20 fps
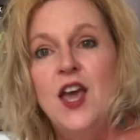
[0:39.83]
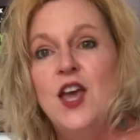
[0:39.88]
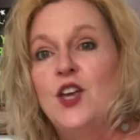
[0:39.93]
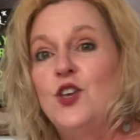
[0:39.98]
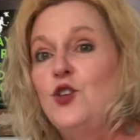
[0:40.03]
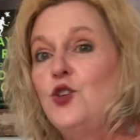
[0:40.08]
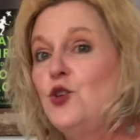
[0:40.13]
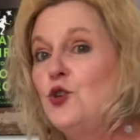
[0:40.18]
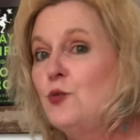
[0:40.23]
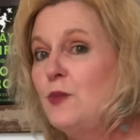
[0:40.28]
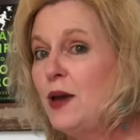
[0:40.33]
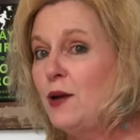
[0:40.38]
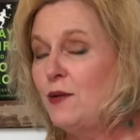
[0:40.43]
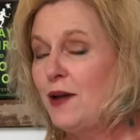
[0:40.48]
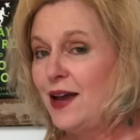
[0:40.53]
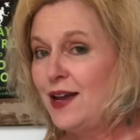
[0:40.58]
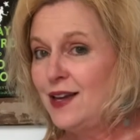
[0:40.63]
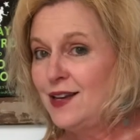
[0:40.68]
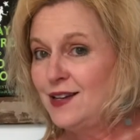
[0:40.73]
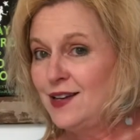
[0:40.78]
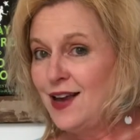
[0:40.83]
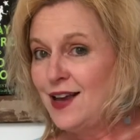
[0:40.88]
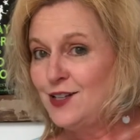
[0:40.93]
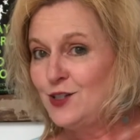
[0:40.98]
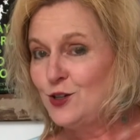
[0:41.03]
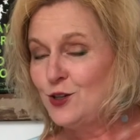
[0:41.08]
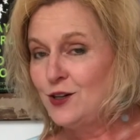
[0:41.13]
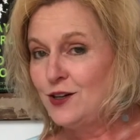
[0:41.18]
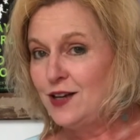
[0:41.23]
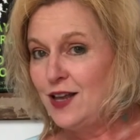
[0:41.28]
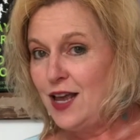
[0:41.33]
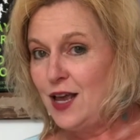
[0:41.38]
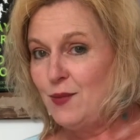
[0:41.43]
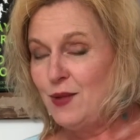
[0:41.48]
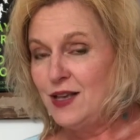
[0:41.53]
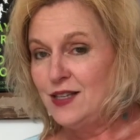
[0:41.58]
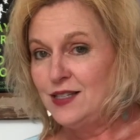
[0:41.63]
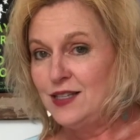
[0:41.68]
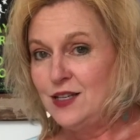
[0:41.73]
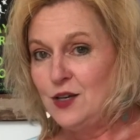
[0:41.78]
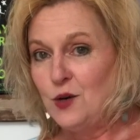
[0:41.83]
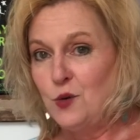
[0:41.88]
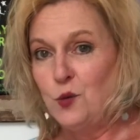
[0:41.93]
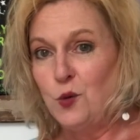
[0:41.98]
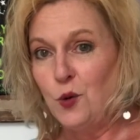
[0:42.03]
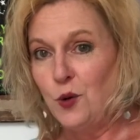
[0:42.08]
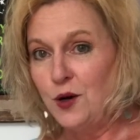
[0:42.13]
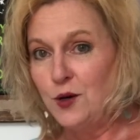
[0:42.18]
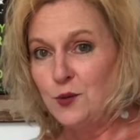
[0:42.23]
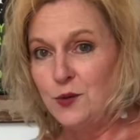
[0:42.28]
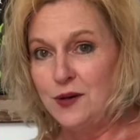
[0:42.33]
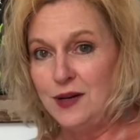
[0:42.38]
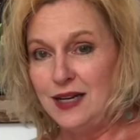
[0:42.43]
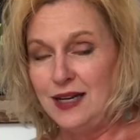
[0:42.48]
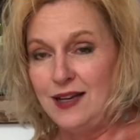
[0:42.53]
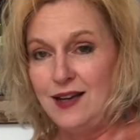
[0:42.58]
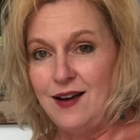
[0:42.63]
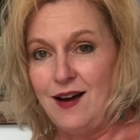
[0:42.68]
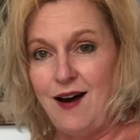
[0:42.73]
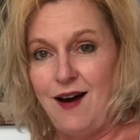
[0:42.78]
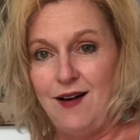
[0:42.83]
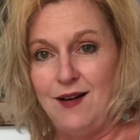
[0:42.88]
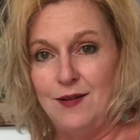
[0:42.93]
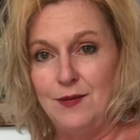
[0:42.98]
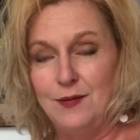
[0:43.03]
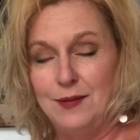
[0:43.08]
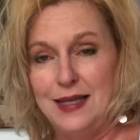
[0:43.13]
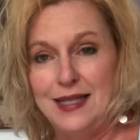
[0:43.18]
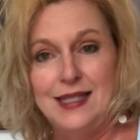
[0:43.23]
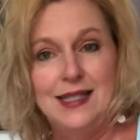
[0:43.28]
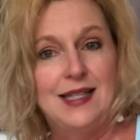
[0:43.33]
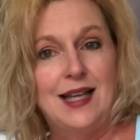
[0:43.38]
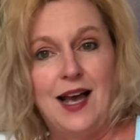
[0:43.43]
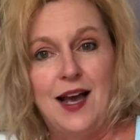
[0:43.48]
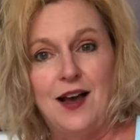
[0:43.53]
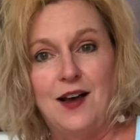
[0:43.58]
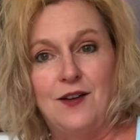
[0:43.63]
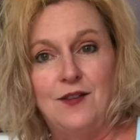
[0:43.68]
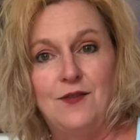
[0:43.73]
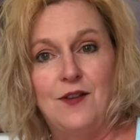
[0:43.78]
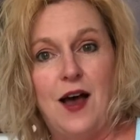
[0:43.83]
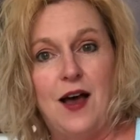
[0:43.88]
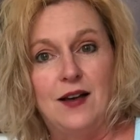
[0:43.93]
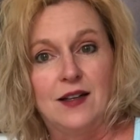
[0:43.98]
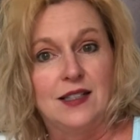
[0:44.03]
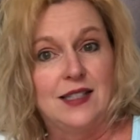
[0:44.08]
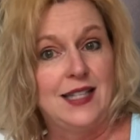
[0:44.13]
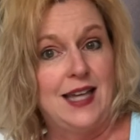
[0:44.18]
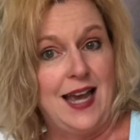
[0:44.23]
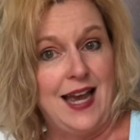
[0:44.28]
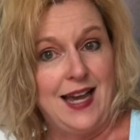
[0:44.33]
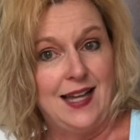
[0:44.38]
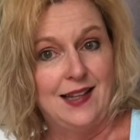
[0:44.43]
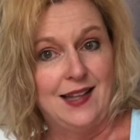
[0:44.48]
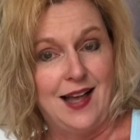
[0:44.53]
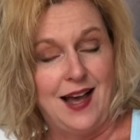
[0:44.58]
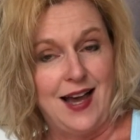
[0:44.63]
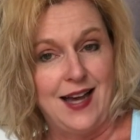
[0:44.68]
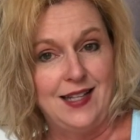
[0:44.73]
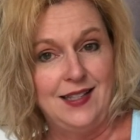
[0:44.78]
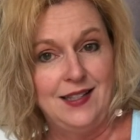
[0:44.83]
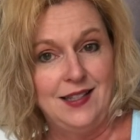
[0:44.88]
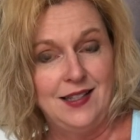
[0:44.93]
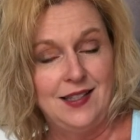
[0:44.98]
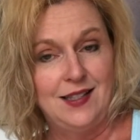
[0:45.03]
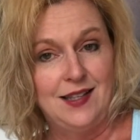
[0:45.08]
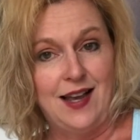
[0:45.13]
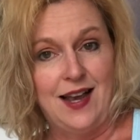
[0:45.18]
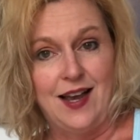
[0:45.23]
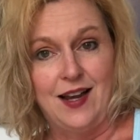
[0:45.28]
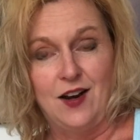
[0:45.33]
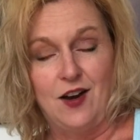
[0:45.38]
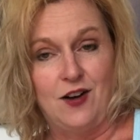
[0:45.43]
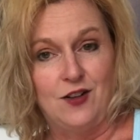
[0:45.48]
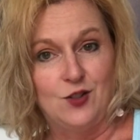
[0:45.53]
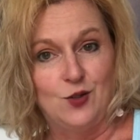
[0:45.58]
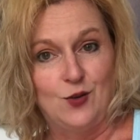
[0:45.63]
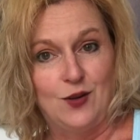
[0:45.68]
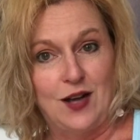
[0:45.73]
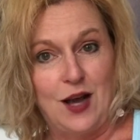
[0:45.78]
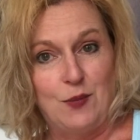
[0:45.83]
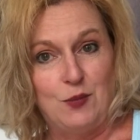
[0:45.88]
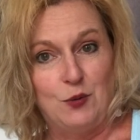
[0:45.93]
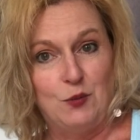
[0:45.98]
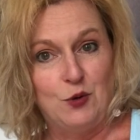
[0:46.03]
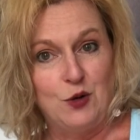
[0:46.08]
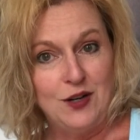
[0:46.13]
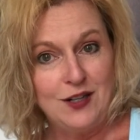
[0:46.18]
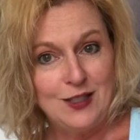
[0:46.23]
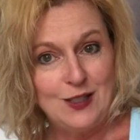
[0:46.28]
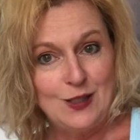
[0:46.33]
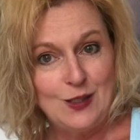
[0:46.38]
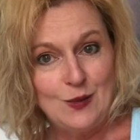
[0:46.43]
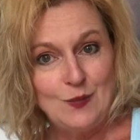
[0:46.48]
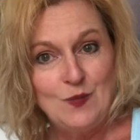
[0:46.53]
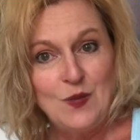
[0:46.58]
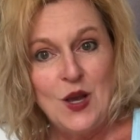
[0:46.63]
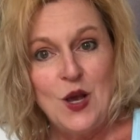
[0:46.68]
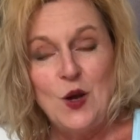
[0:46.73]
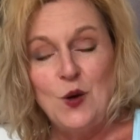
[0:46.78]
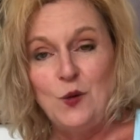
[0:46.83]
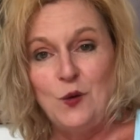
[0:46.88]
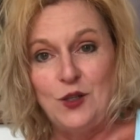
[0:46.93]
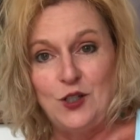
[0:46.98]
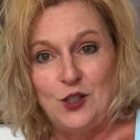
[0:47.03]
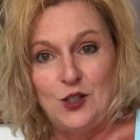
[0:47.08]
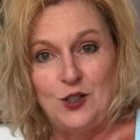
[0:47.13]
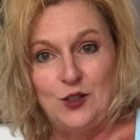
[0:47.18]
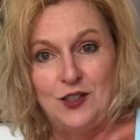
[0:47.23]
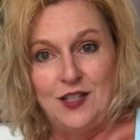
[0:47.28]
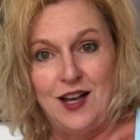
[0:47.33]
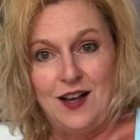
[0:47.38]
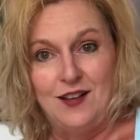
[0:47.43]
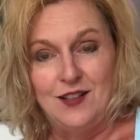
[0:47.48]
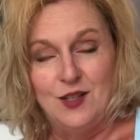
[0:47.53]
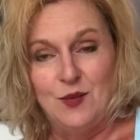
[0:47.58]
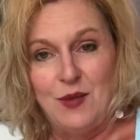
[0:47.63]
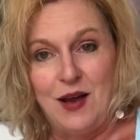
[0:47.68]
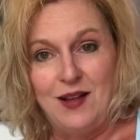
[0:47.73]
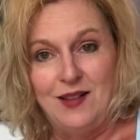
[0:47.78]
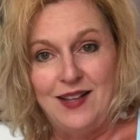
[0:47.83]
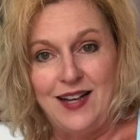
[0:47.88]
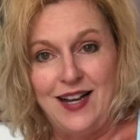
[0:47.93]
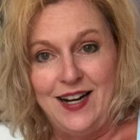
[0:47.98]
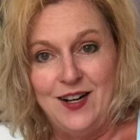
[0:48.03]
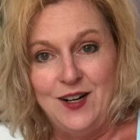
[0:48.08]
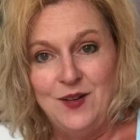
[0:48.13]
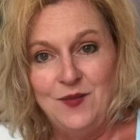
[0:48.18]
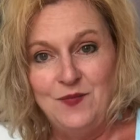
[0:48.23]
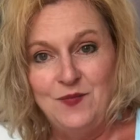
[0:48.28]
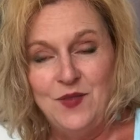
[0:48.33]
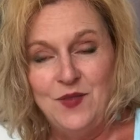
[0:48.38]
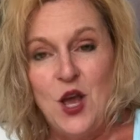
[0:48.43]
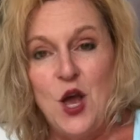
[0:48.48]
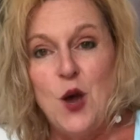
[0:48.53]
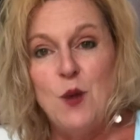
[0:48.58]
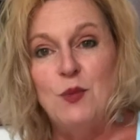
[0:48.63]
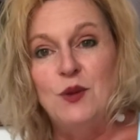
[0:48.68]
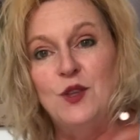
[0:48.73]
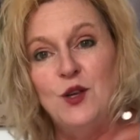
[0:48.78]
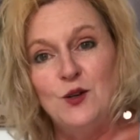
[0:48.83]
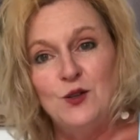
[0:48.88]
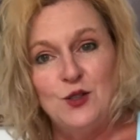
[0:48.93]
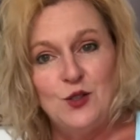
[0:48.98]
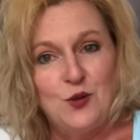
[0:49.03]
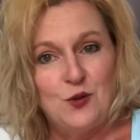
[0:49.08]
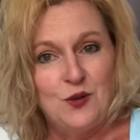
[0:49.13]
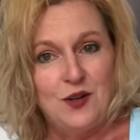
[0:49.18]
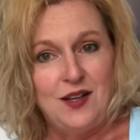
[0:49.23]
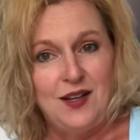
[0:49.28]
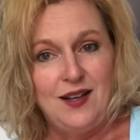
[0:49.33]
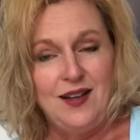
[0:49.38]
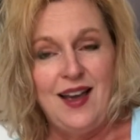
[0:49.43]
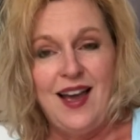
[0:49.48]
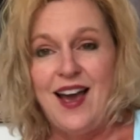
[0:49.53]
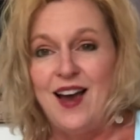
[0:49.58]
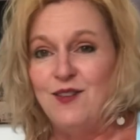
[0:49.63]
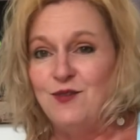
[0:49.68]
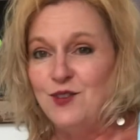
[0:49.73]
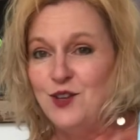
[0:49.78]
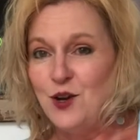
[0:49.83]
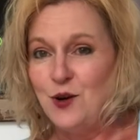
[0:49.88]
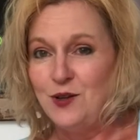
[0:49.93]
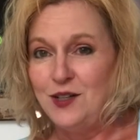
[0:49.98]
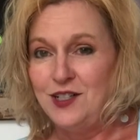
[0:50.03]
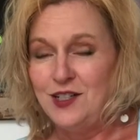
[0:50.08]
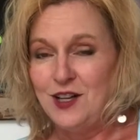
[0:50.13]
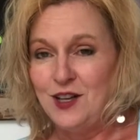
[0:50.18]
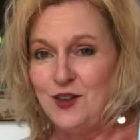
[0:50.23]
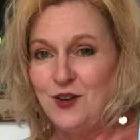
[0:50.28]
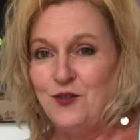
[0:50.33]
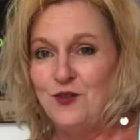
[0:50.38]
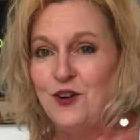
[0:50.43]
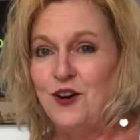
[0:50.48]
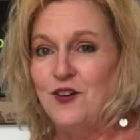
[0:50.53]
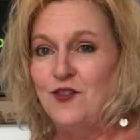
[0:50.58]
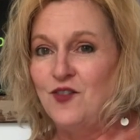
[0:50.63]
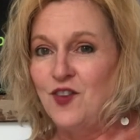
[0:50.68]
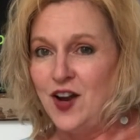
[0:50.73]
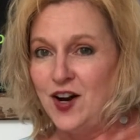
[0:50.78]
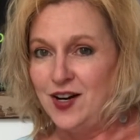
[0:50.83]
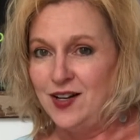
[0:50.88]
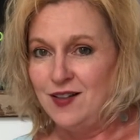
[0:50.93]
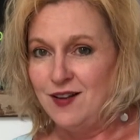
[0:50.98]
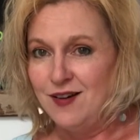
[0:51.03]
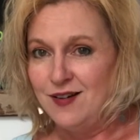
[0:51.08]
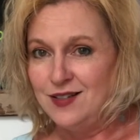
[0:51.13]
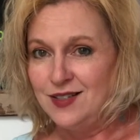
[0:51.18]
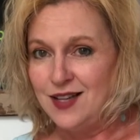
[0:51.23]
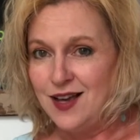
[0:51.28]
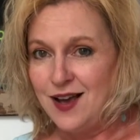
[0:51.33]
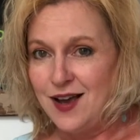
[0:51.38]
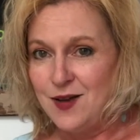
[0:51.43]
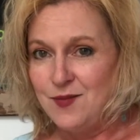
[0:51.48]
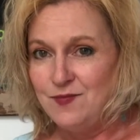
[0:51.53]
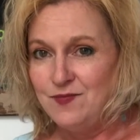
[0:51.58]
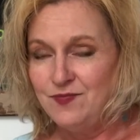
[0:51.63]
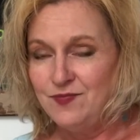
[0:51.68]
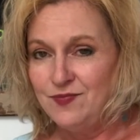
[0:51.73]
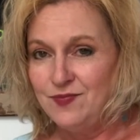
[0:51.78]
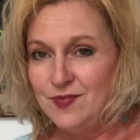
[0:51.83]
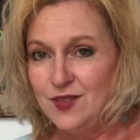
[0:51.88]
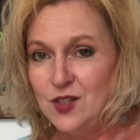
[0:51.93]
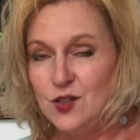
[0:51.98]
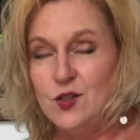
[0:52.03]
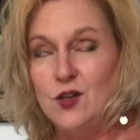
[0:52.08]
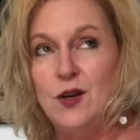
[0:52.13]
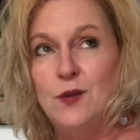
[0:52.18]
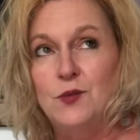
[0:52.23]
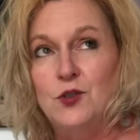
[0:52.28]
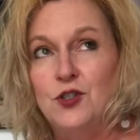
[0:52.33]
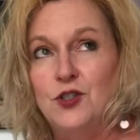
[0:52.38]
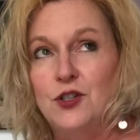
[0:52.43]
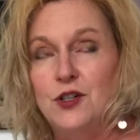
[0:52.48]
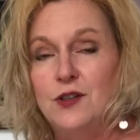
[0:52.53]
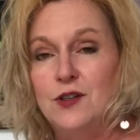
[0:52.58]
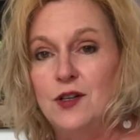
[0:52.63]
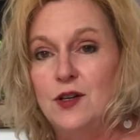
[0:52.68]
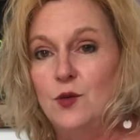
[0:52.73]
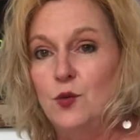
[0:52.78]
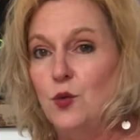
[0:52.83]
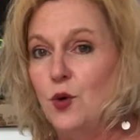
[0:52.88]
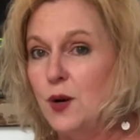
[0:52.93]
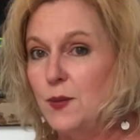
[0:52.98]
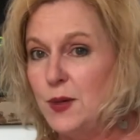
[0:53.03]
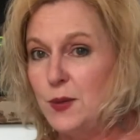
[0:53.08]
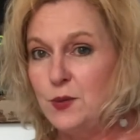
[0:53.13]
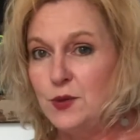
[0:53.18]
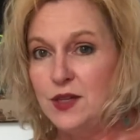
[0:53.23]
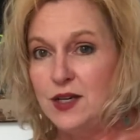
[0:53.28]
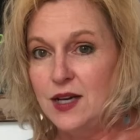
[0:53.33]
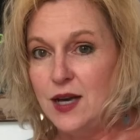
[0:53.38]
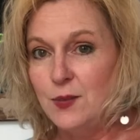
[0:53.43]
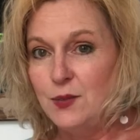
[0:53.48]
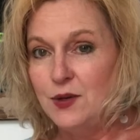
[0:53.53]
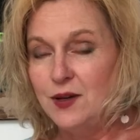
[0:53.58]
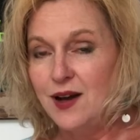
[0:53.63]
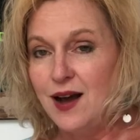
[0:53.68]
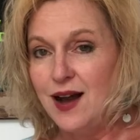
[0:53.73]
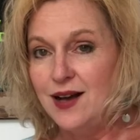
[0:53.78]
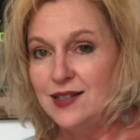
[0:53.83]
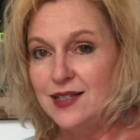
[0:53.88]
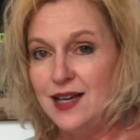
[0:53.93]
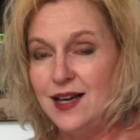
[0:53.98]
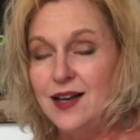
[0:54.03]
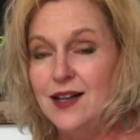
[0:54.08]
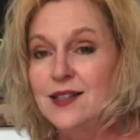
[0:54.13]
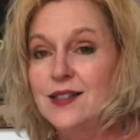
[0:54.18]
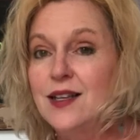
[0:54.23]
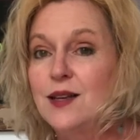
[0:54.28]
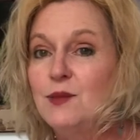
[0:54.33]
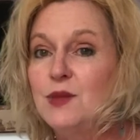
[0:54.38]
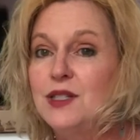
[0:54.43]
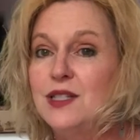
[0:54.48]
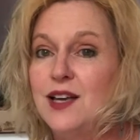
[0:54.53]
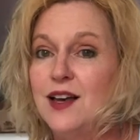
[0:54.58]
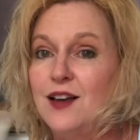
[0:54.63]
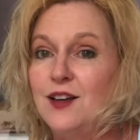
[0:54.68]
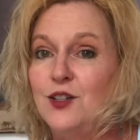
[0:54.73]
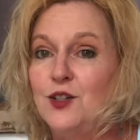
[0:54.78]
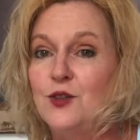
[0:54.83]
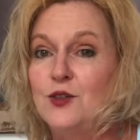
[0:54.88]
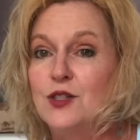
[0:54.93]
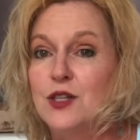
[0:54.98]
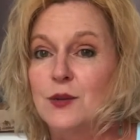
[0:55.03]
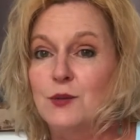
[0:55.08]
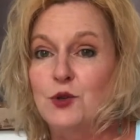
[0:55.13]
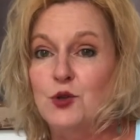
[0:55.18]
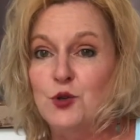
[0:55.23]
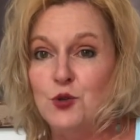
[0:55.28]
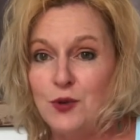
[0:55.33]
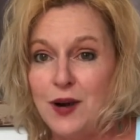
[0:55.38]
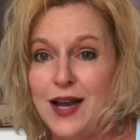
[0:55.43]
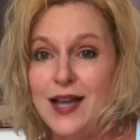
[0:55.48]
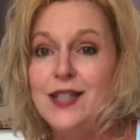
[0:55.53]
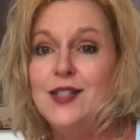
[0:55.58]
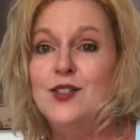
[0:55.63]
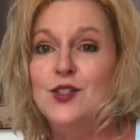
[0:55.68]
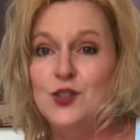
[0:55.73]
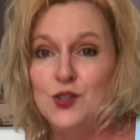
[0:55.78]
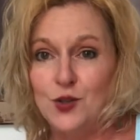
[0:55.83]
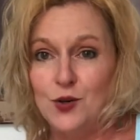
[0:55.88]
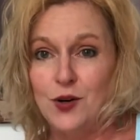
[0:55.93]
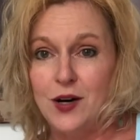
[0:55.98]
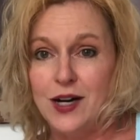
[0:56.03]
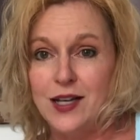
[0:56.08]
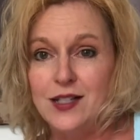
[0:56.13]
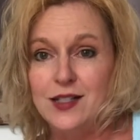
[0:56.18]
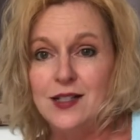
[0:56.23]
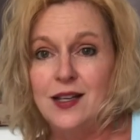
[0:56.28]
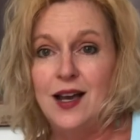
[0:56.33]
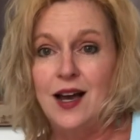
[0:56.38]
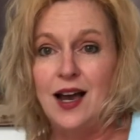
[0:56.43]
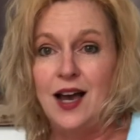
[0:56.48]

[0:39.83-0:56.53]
You may recognize her name as the award-winning columnist of 10 Lines and also a couple books, which she'll tell us about later. But those three have known each other for a very long time, so I'm sure they'll warm up with a couple cocktails and be telling you some great stories.